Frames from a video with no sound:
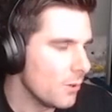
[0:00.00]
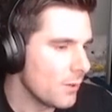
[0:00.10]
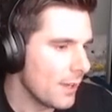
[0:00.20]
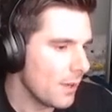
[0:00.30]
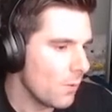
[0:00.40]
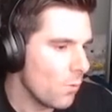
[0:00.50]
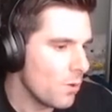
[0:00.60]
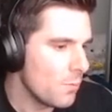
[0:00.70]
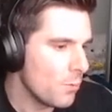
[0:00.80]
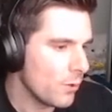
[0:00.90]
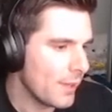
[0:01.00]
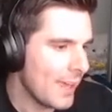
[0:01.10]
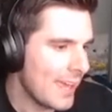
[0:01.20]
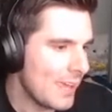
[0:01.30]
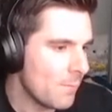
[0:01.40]
Okay, one more
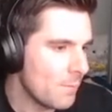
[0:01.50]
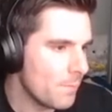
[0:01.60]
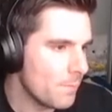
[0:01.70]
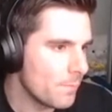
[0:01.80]
game.